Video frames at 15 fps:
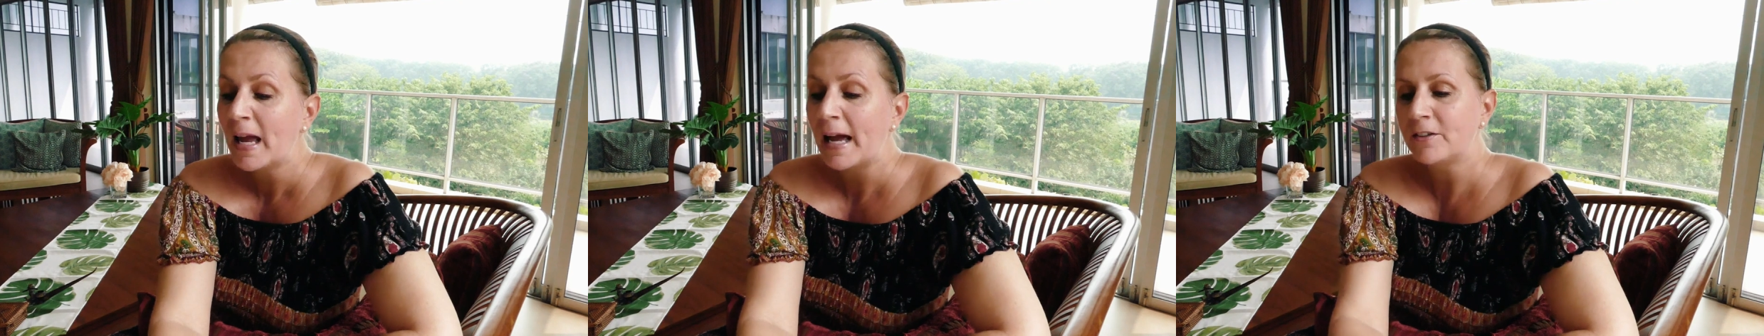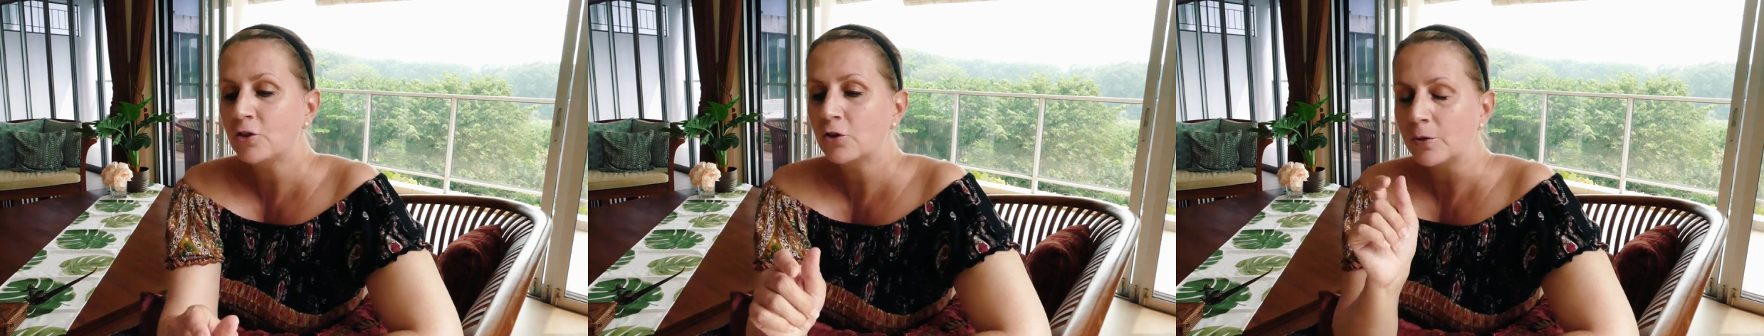
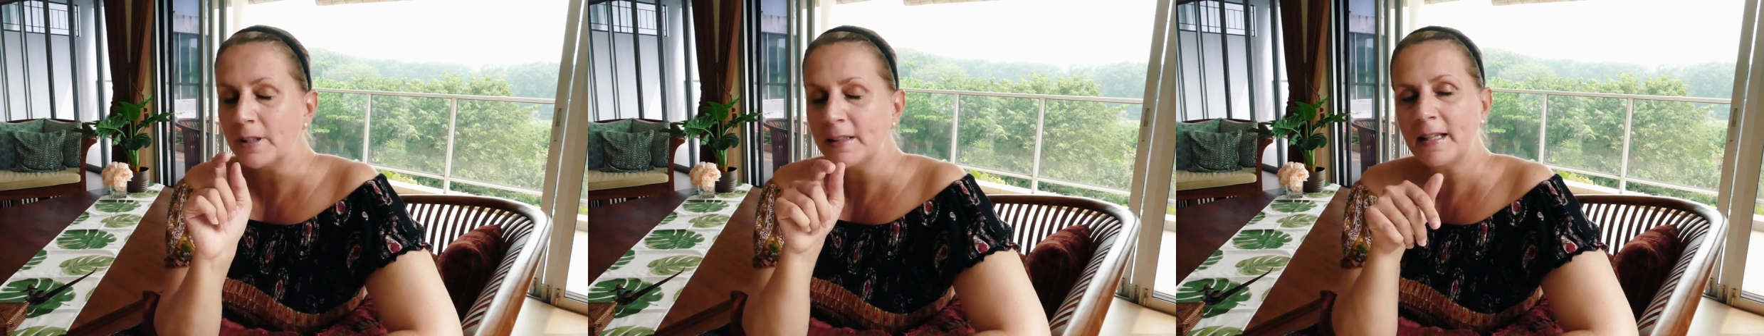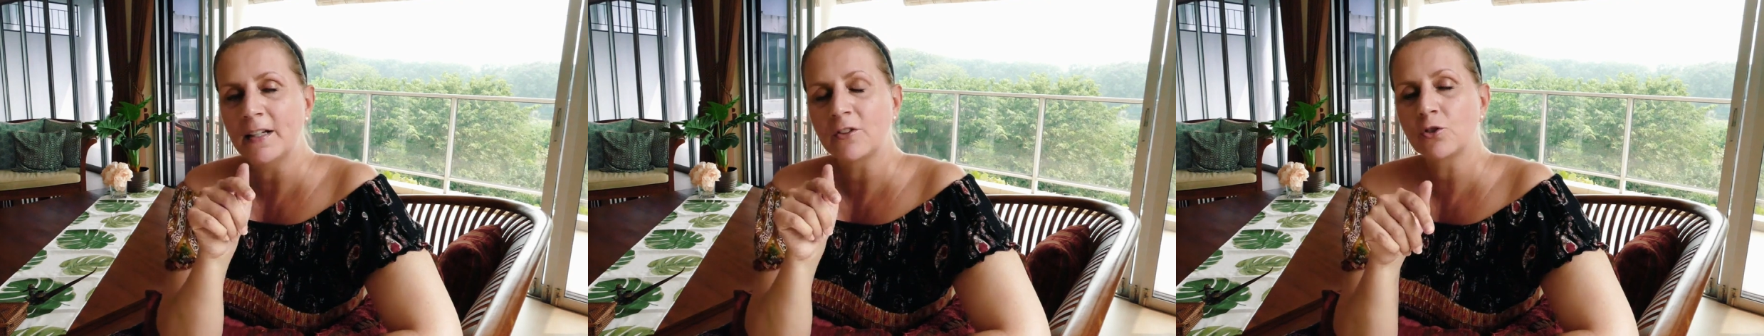And
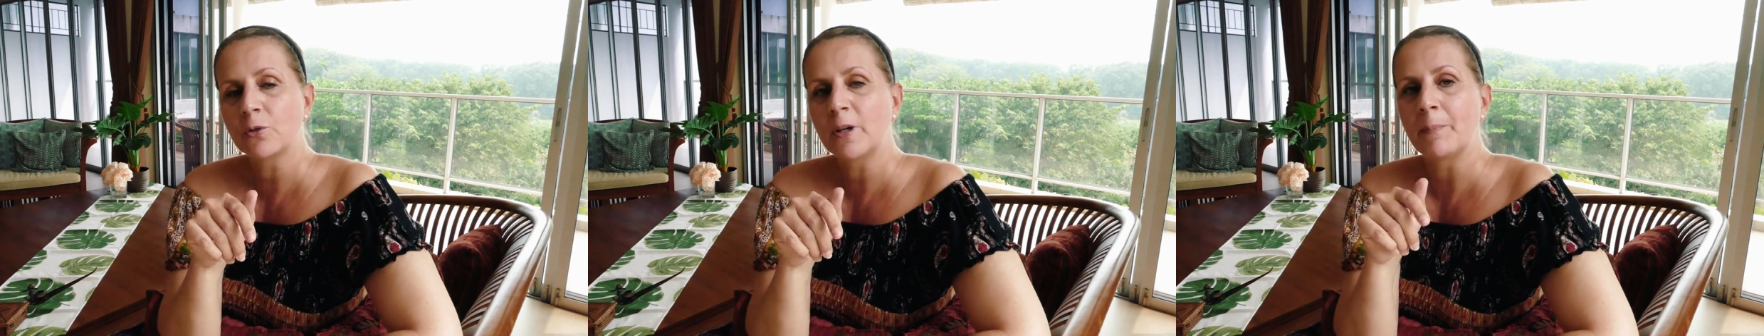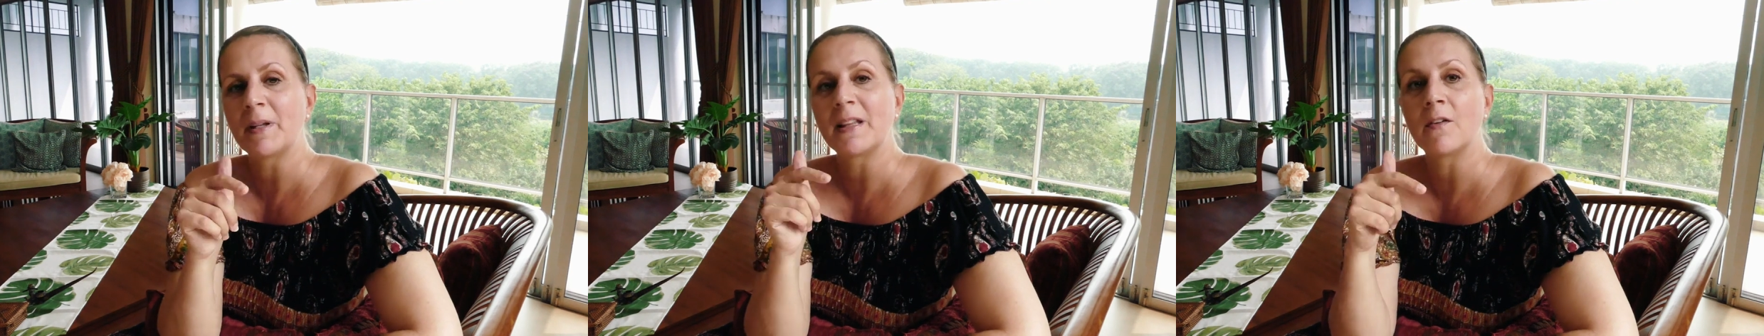during that
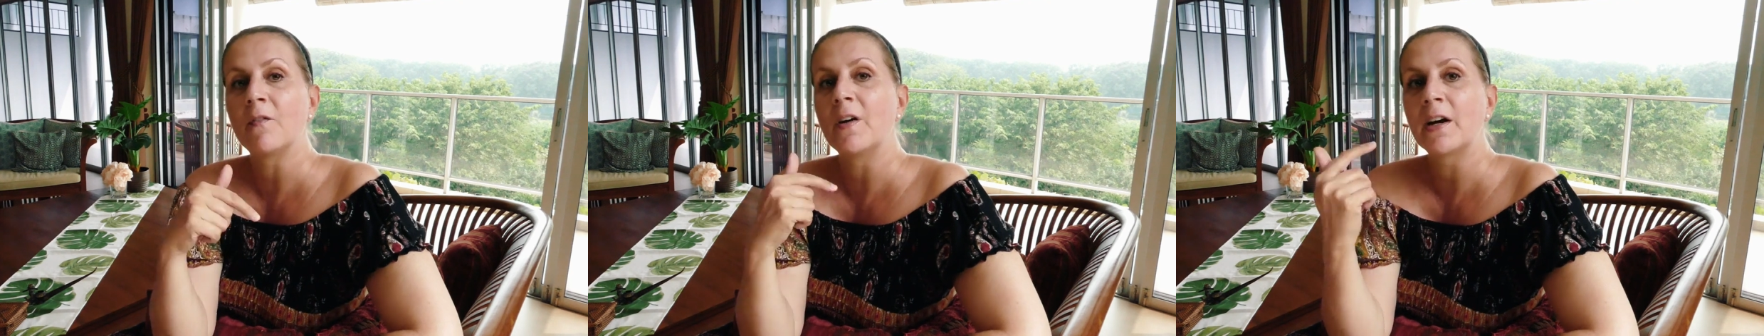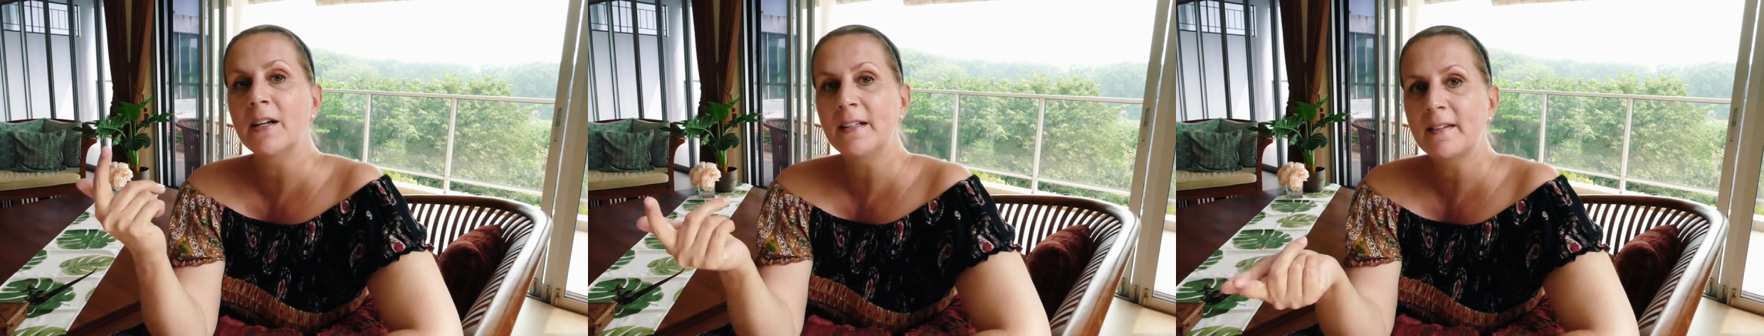trip, at the
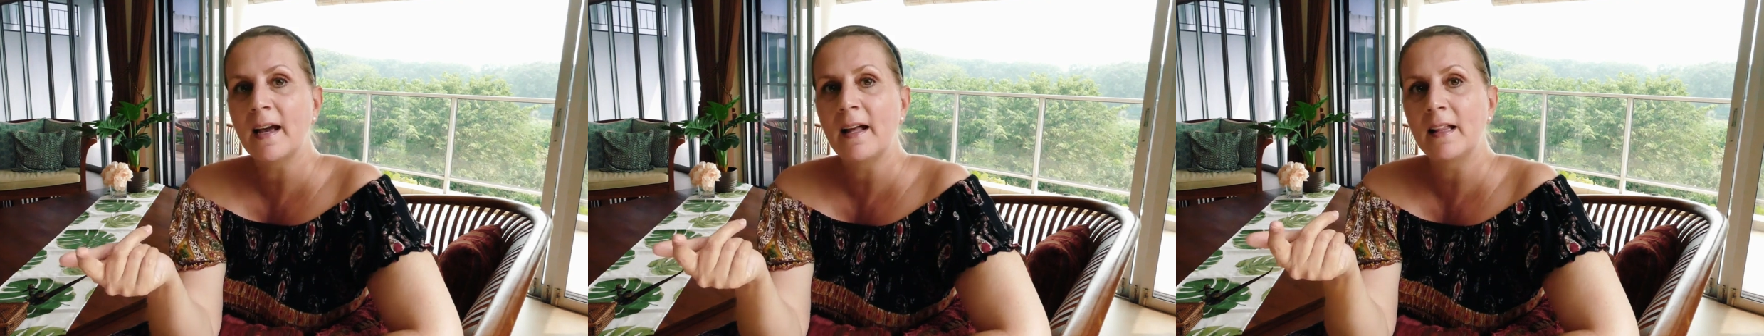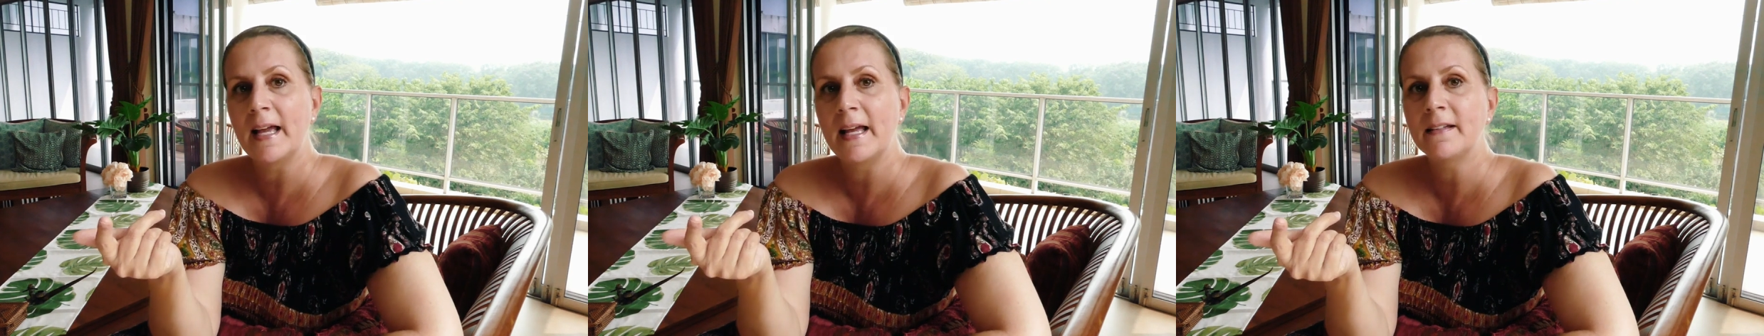very
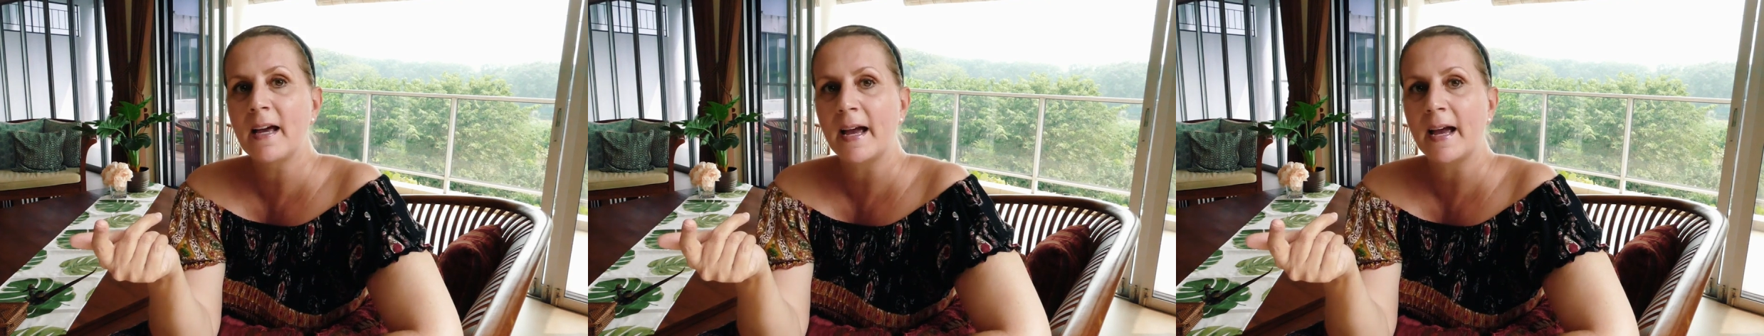tail end,